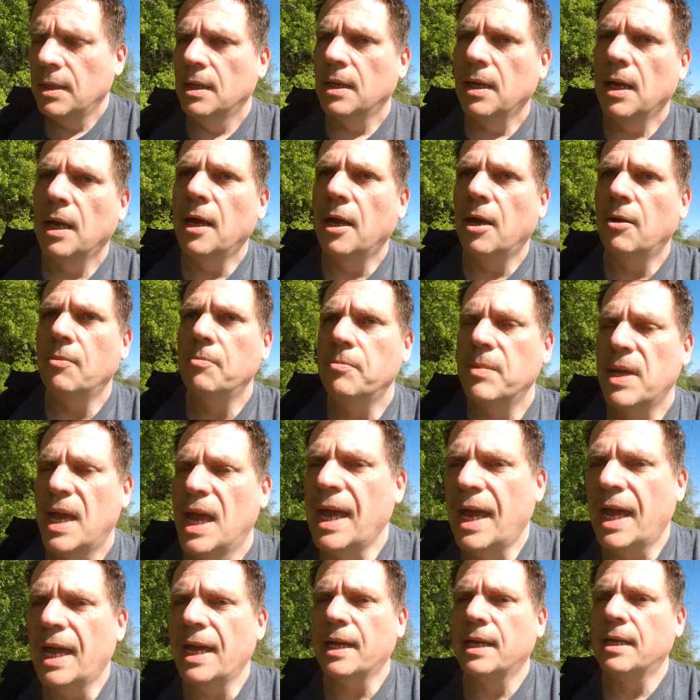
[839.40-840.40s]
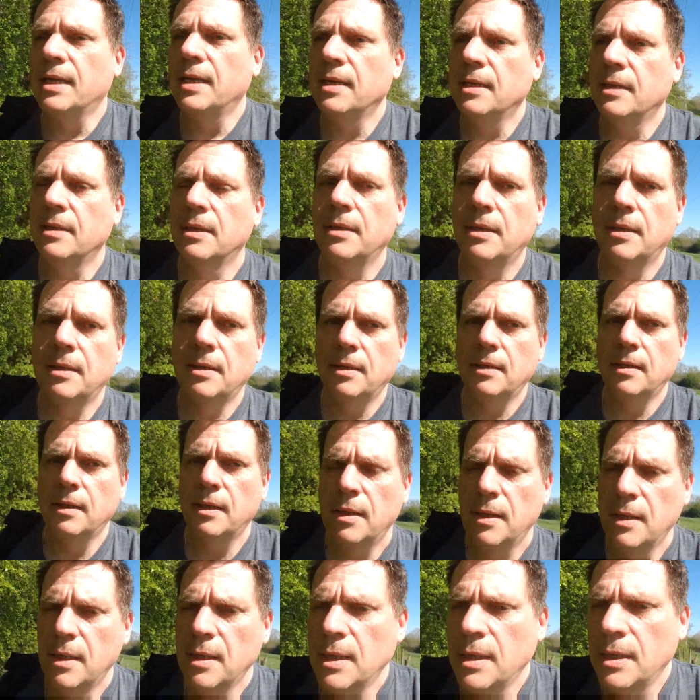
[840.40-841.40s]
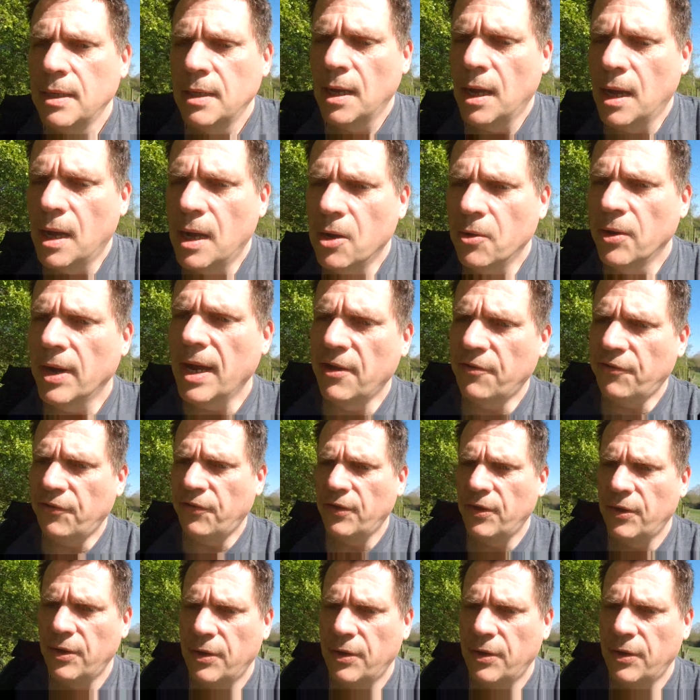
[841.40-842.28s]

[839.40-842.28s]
hack RF